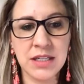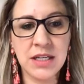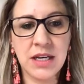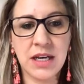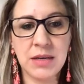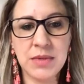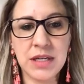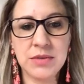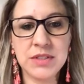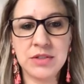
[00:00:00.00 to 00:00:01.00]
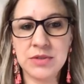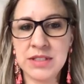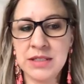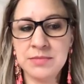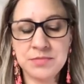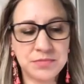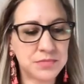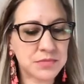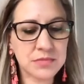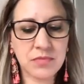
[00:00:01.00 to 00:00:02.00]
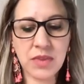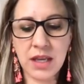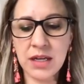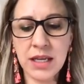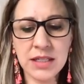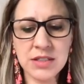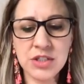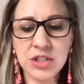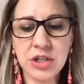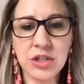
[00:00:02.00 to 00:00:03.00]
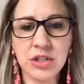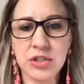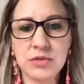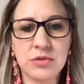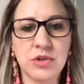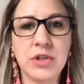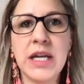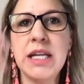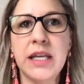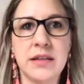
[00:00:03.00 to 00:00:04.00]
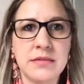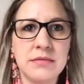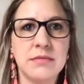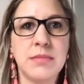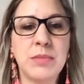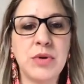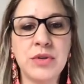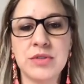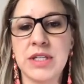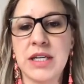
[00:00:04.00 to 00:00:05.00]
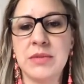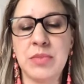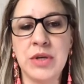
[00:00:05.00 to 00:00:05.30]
that I was using, and I can start creating my prototype